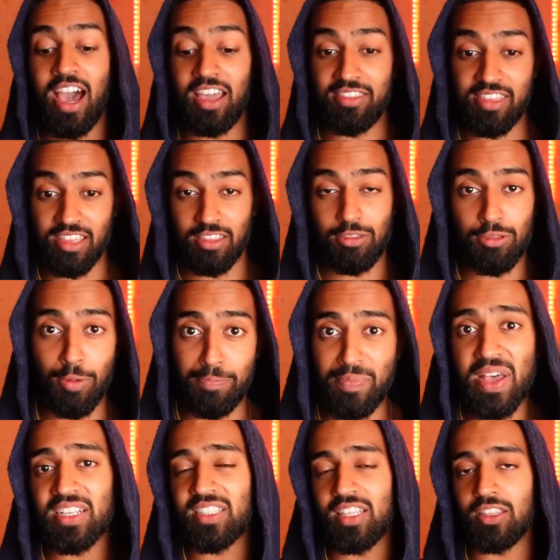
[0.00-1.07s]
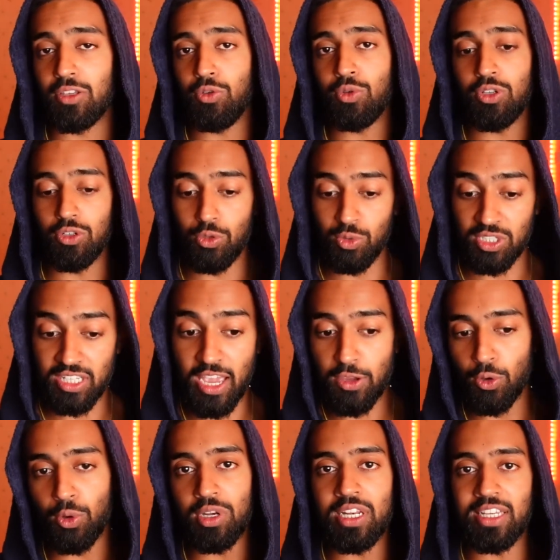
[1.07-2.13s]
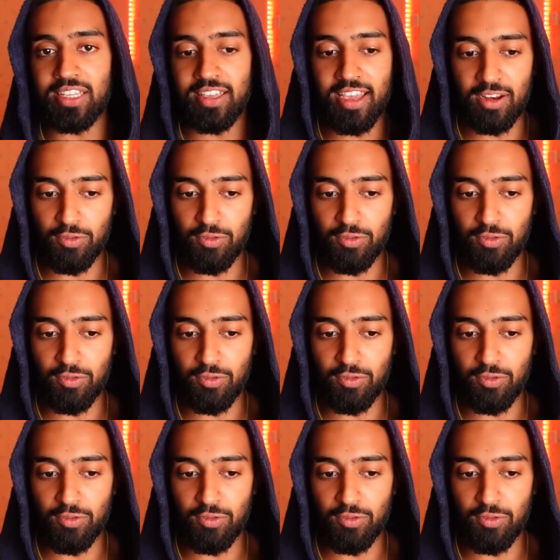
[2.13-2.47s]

I think the best thing that you can do is get your link